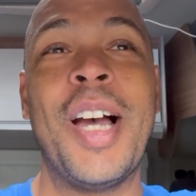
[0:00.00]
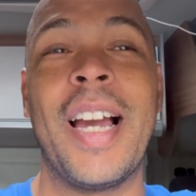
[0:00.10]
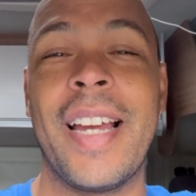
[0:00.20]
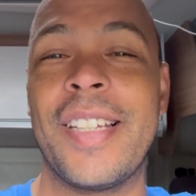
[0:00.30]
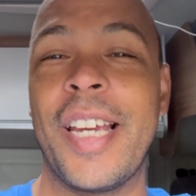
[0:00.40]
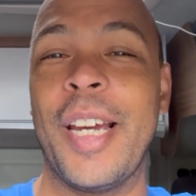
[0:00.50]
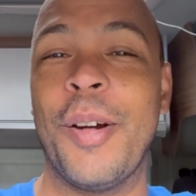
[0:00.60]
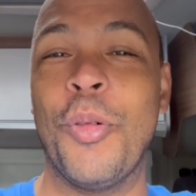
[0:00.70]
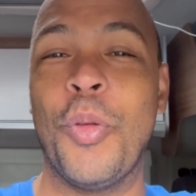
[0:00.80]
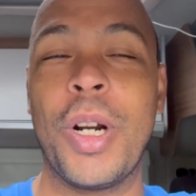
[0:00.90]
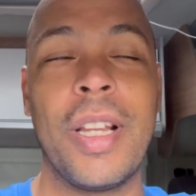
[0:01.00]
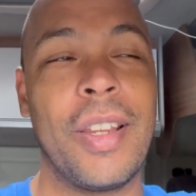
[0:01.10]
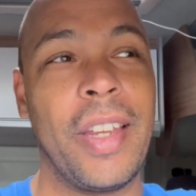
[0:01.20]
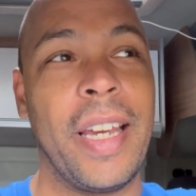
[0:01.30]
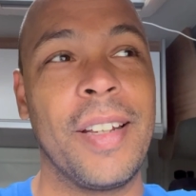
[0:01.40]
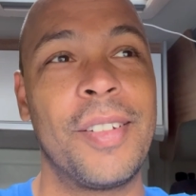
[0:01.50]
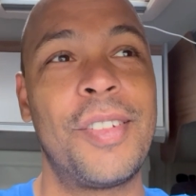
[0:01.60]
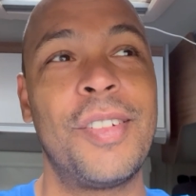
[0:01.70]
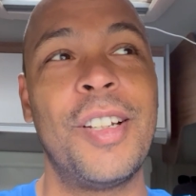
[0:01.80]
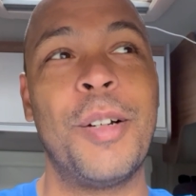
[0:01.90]
I got to tell you, one of the
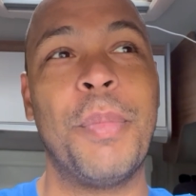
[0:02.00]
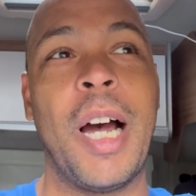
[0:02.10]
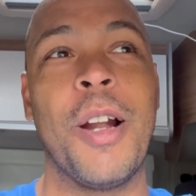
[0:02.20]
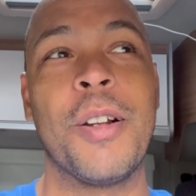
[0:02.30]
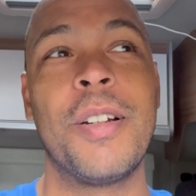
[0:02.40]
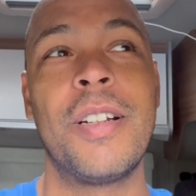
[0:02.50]
things about